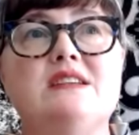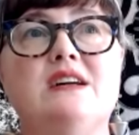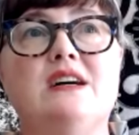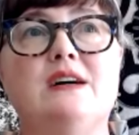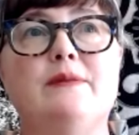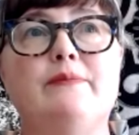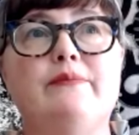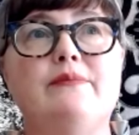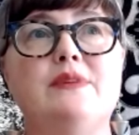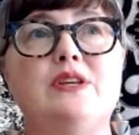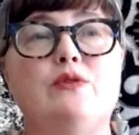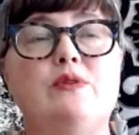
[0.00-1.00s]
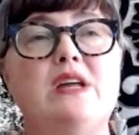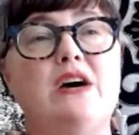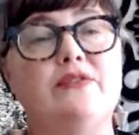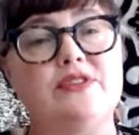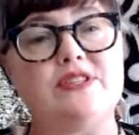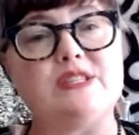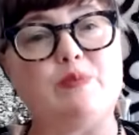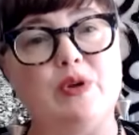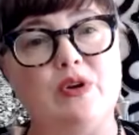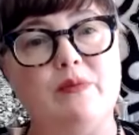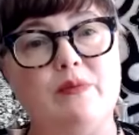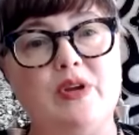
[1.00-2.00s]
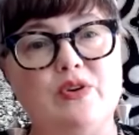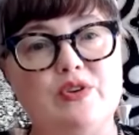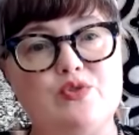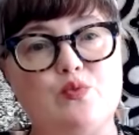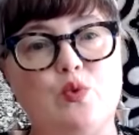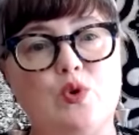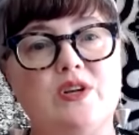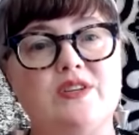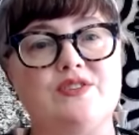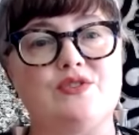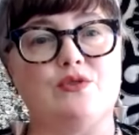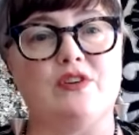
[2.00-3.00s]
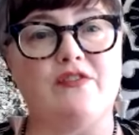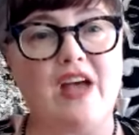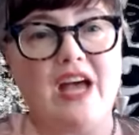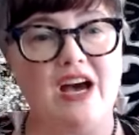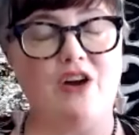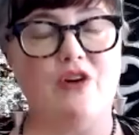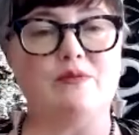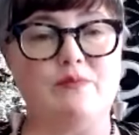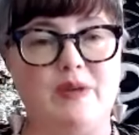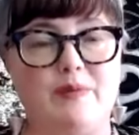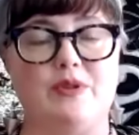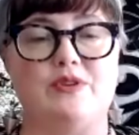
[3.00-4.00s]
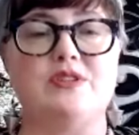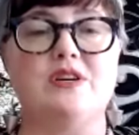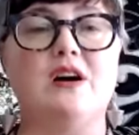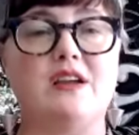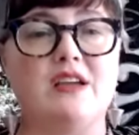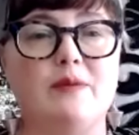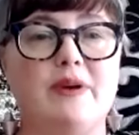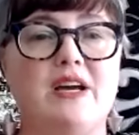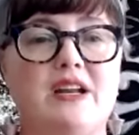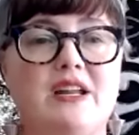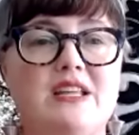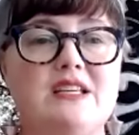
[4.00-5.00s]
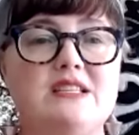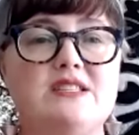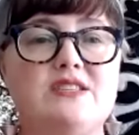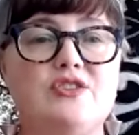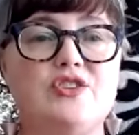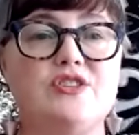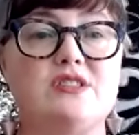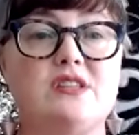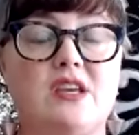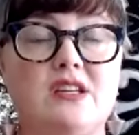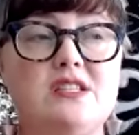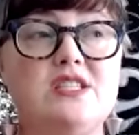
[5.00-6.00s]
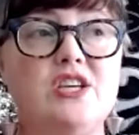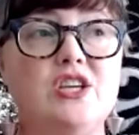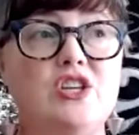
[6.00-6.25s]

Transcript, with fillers: you know now that the spirit marriage work is sort of out and people are talking about it is to just continue